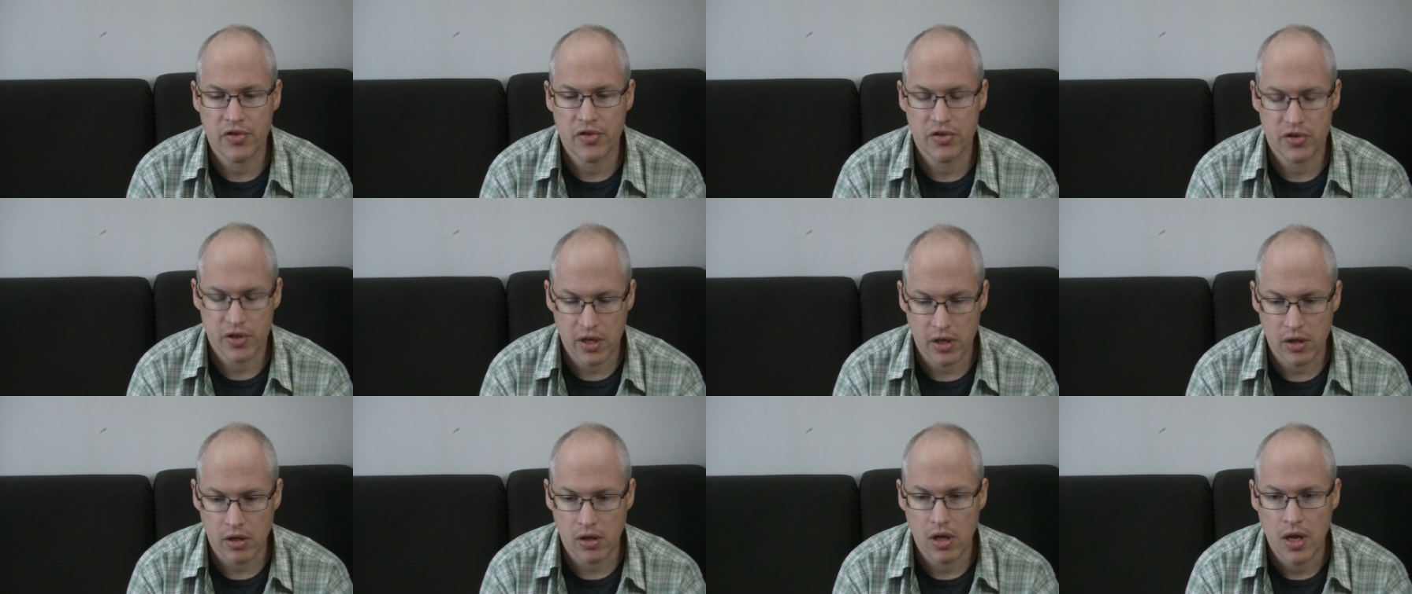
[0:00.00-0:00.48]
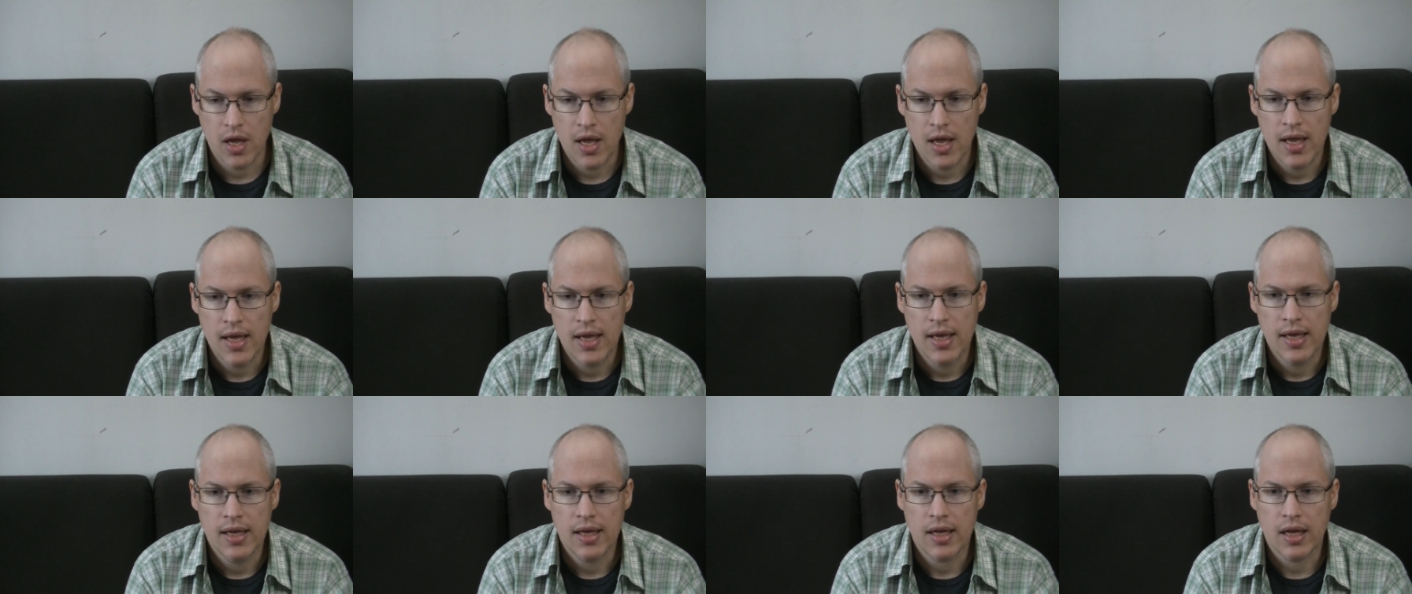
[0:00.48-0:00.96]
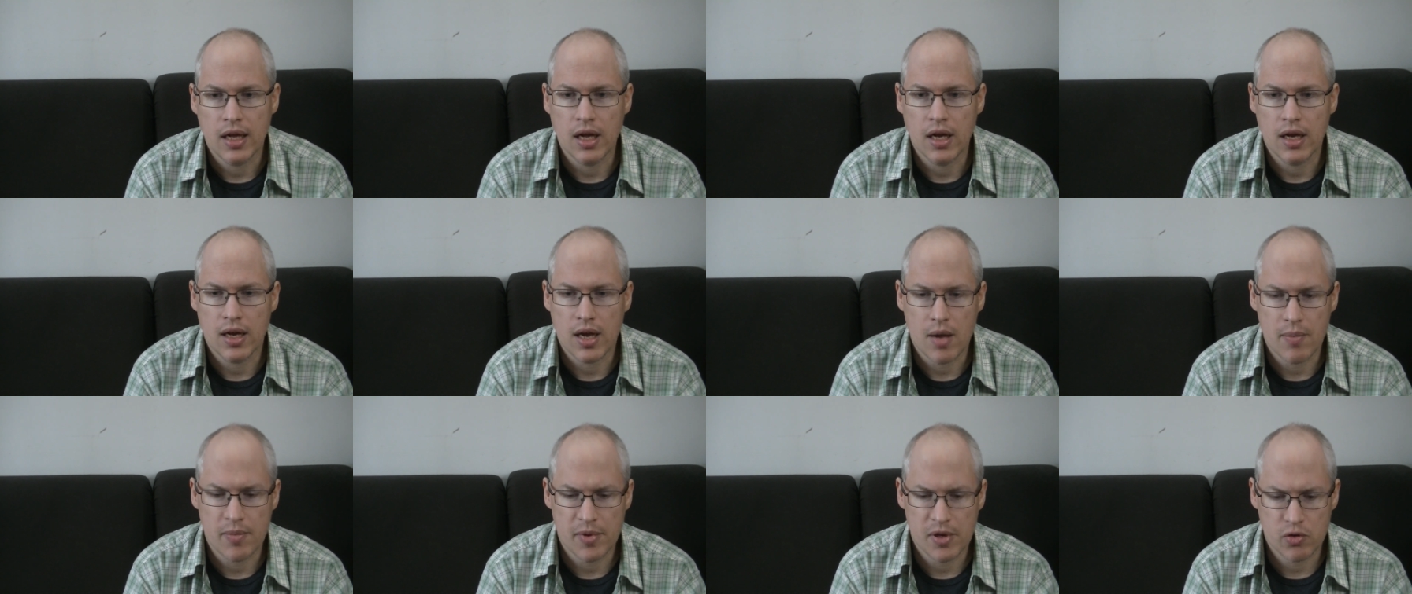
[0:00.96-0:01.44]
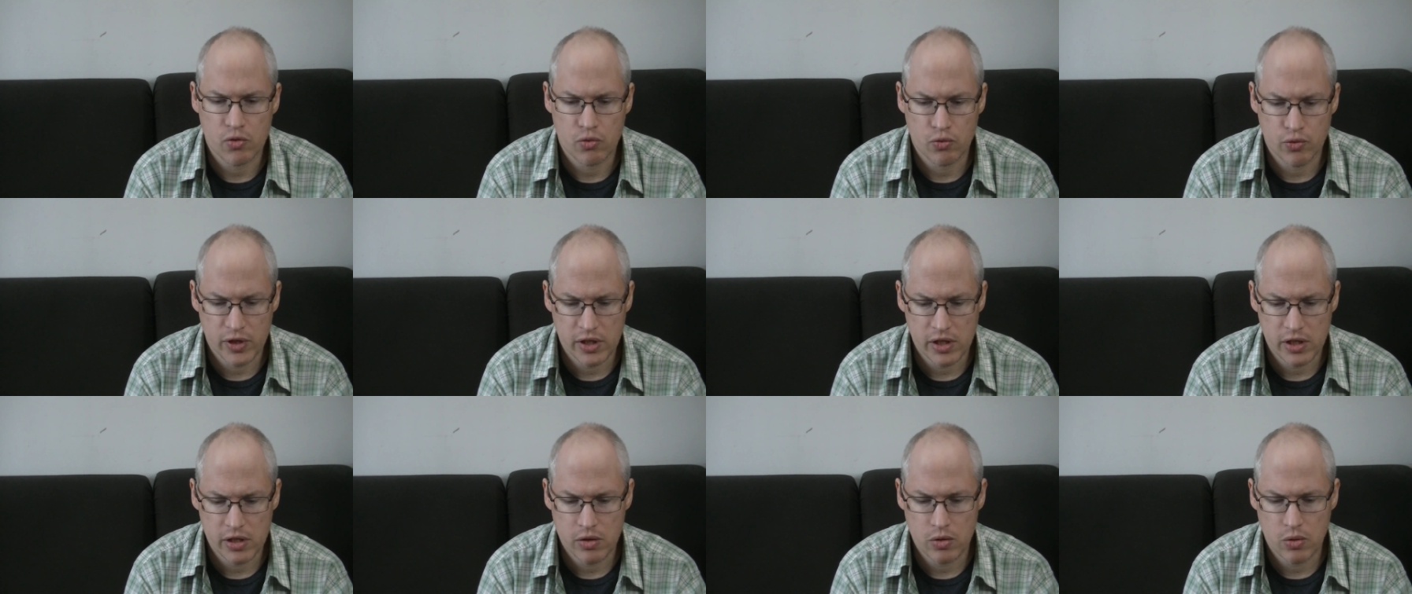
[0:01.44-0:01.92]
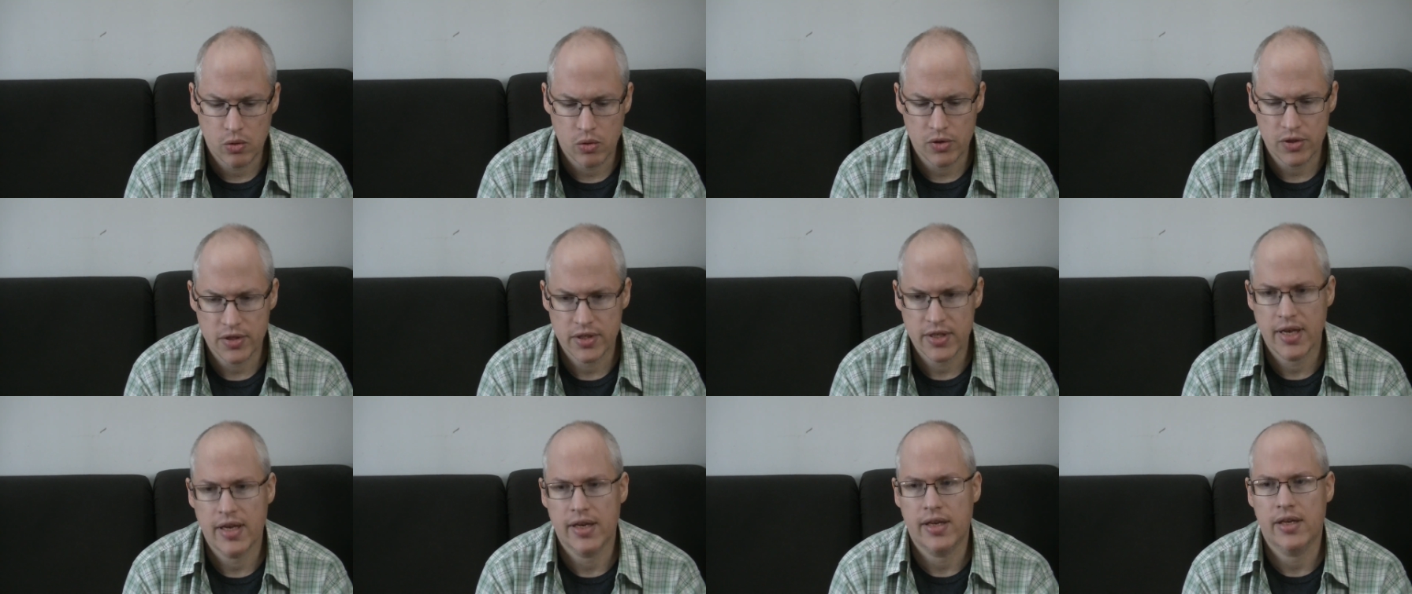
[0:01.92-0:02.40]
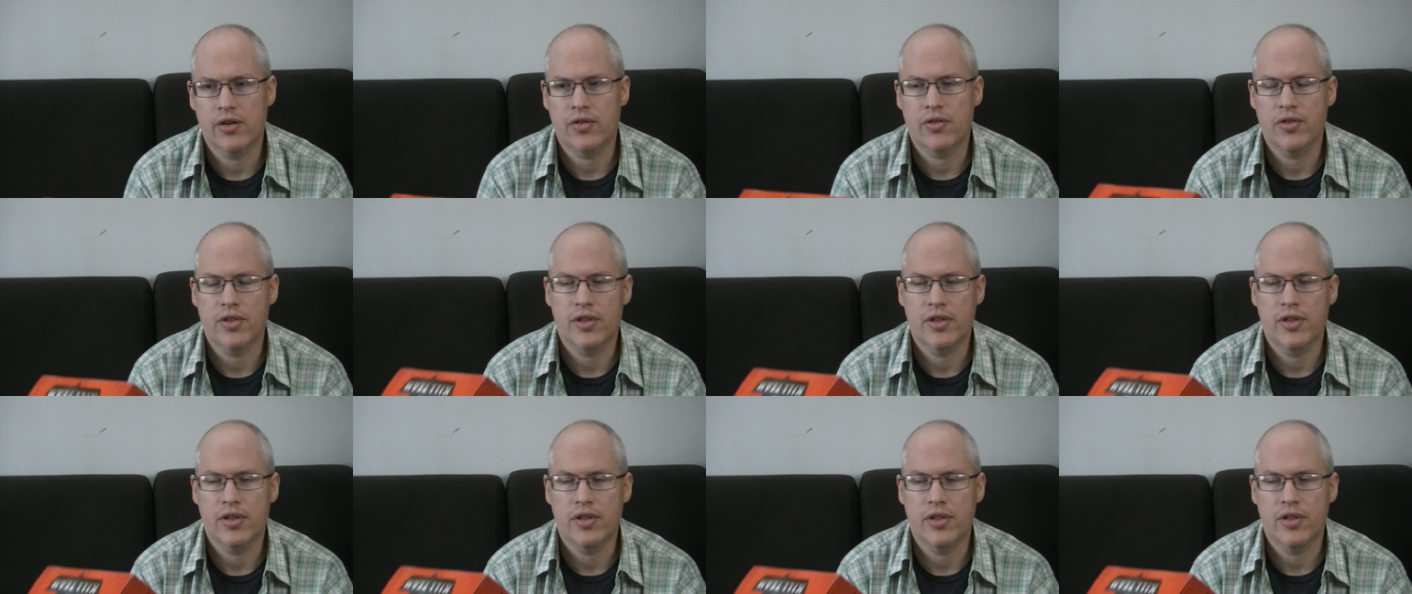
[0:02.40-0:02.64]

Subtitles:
still got me a really cool set here.